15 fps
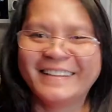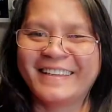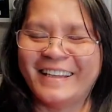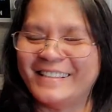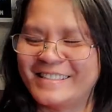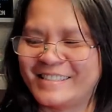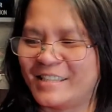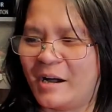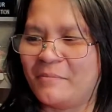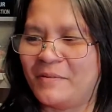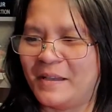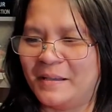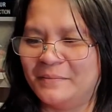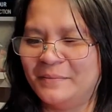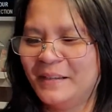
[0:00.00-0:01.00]
can't stop
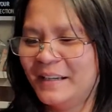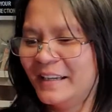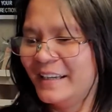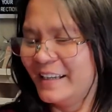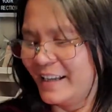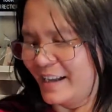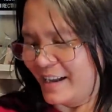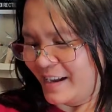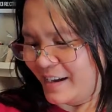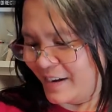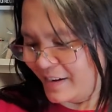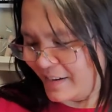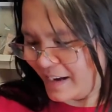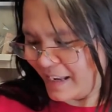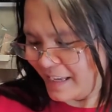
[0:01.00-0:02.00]
him
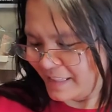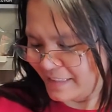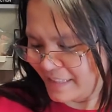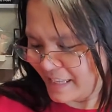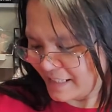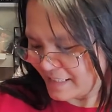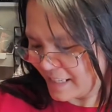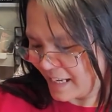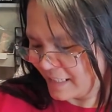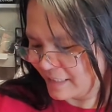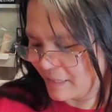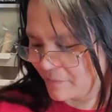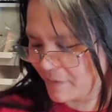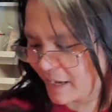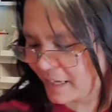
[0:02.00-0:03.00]
all right next
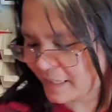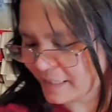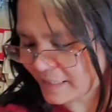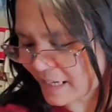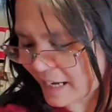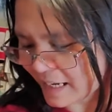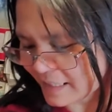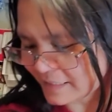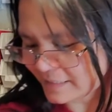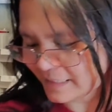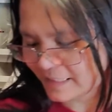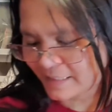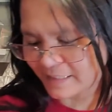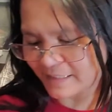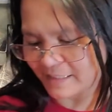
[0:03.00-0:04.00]
item i got
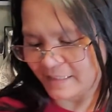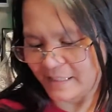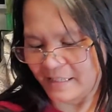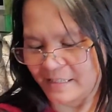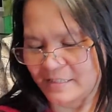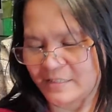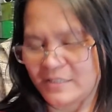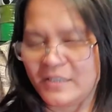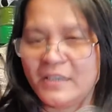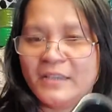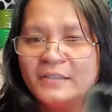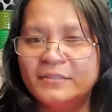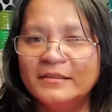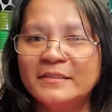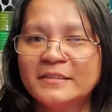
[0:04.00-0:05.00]
is this
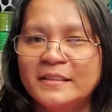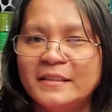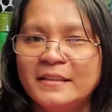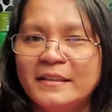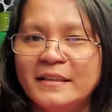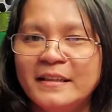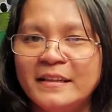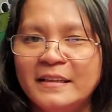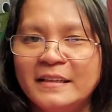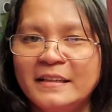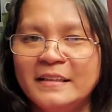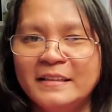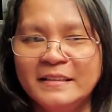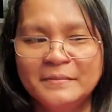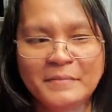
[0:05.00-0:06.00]
cute
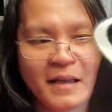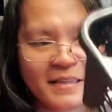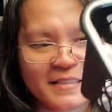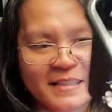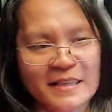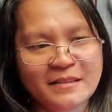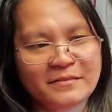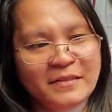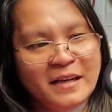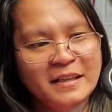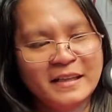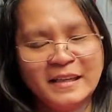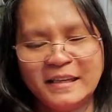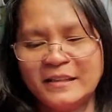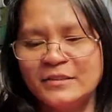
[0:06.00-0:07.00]
basket right
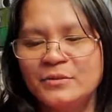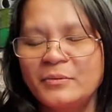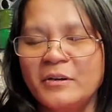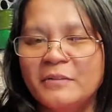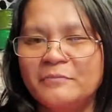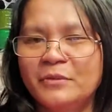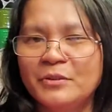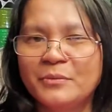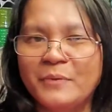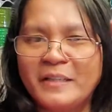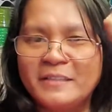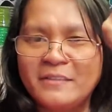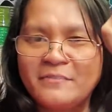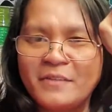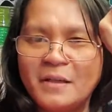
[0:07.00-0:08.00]
here for
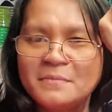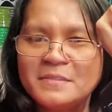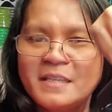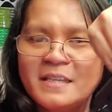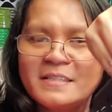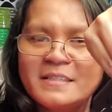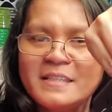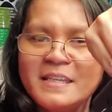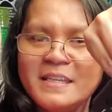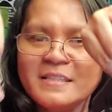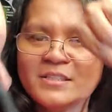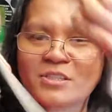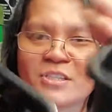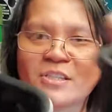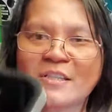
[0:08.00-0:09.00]
25 cents
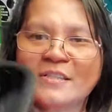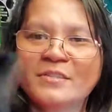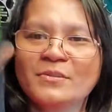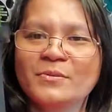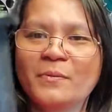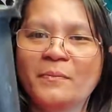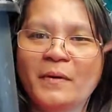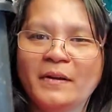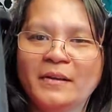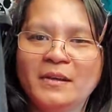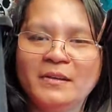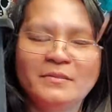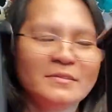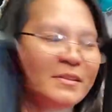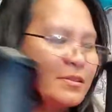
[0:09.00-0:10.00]
each. Super
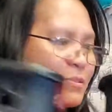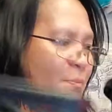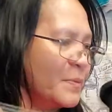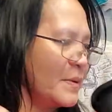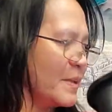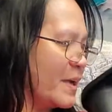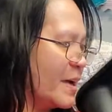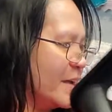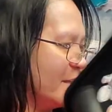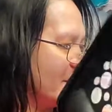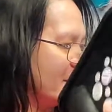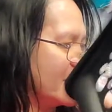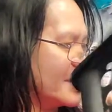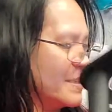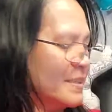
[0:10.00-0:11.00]
cute, super
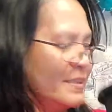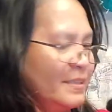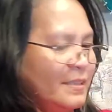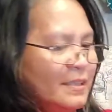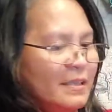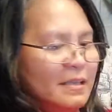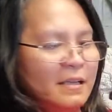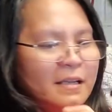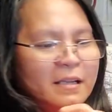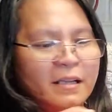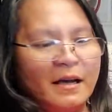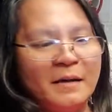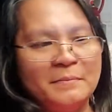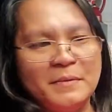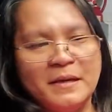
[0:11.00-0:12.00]
nice.
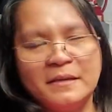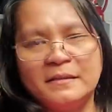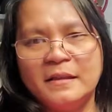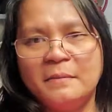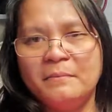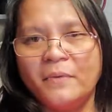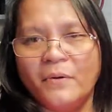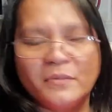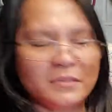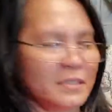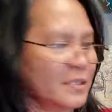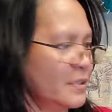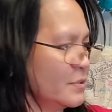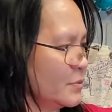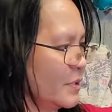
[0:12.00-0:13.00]
I picked them both,
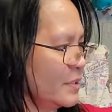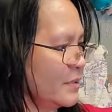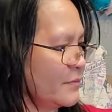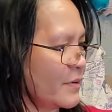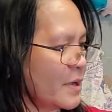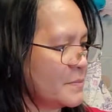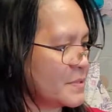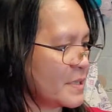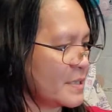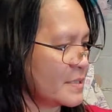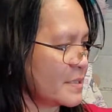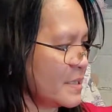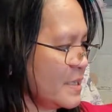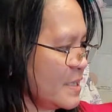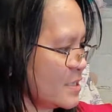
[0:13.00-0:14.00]
25
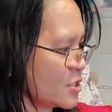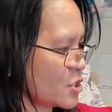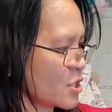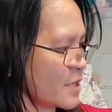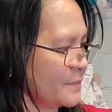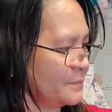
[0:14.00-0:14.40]
cents each.